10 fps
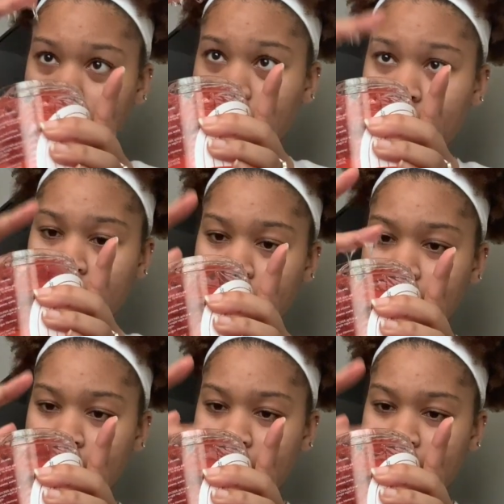It's
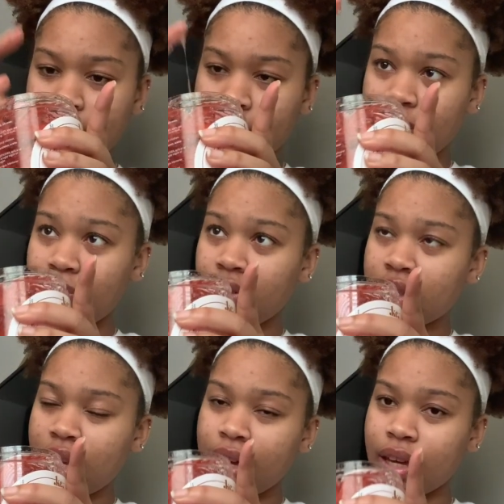more like, it
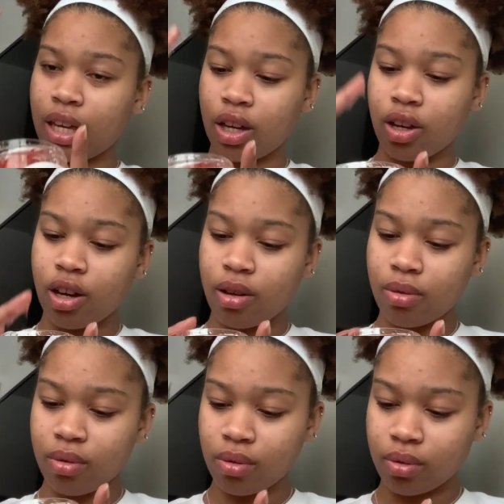feels like eco,
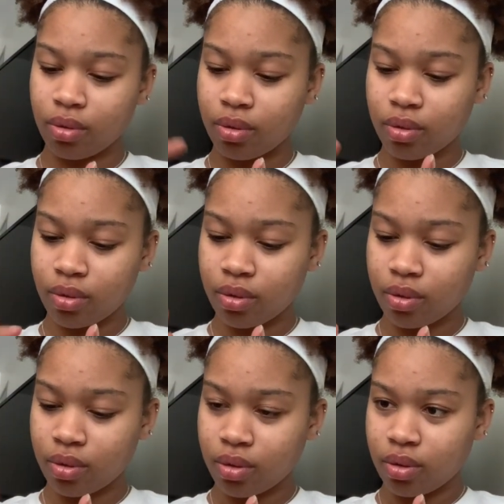
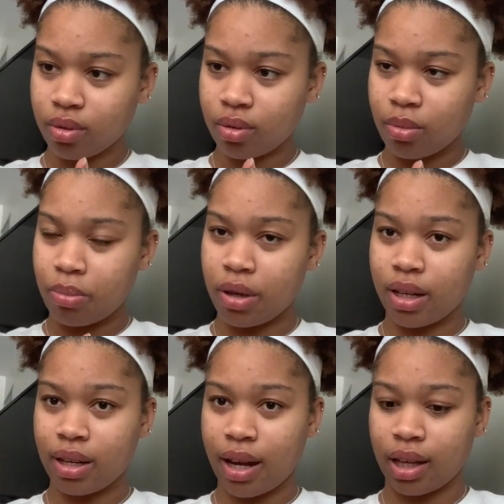
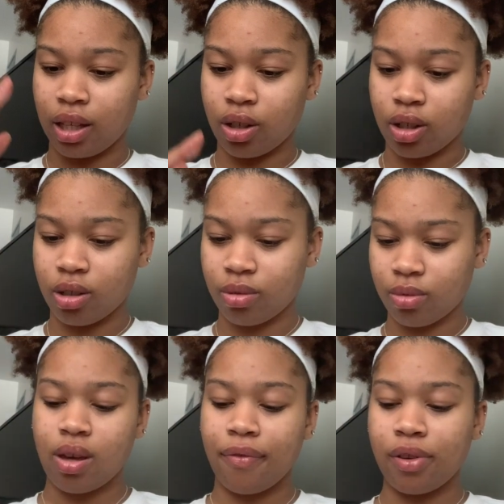but not eco.
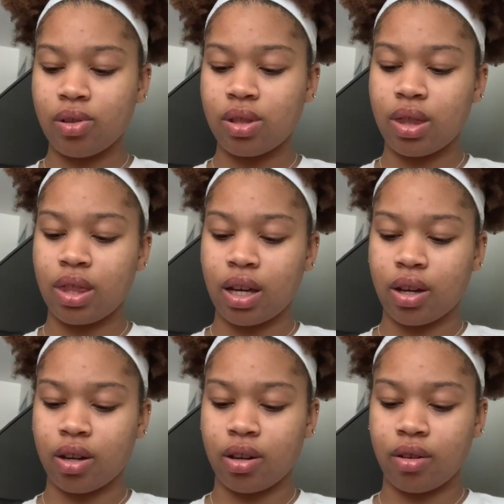Feels
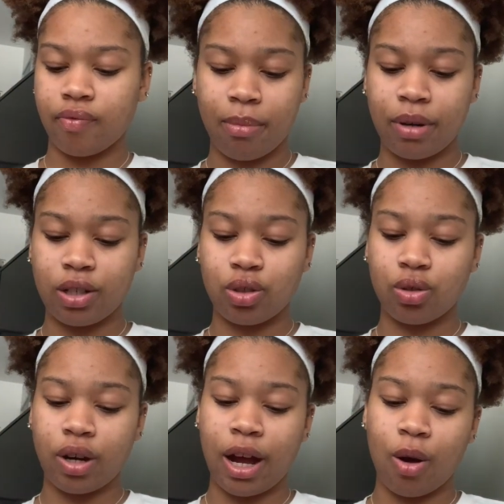thicker. I'm not
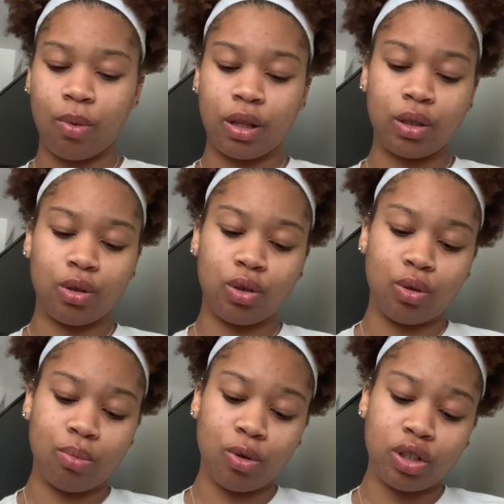sure how well it'll do
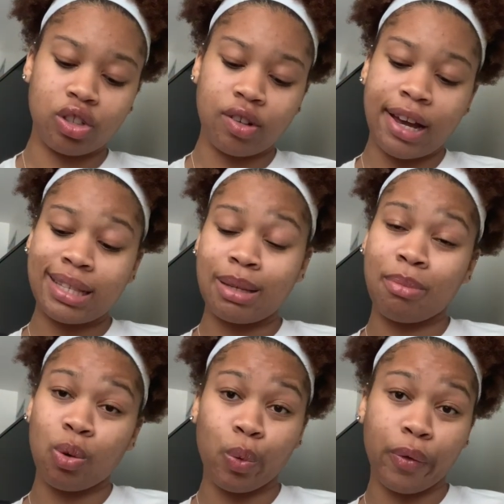moisturizing,
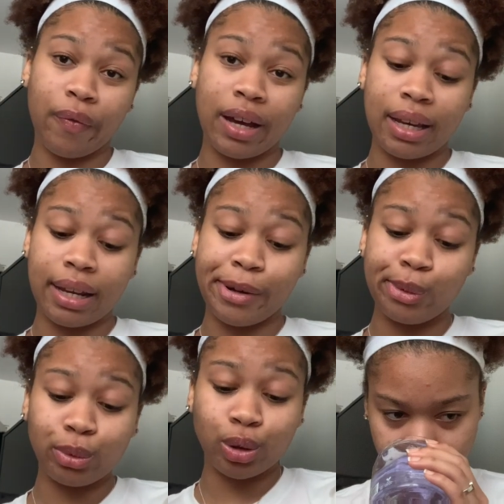but we'll find
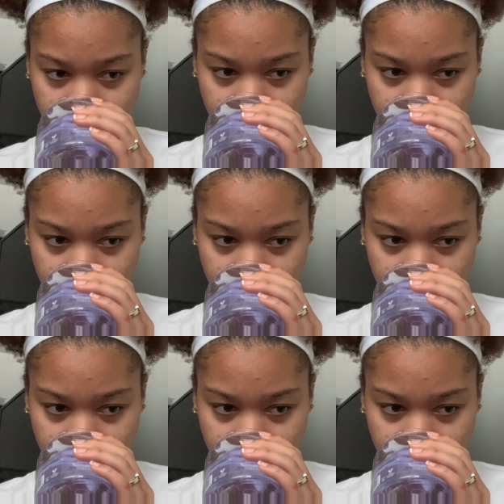out.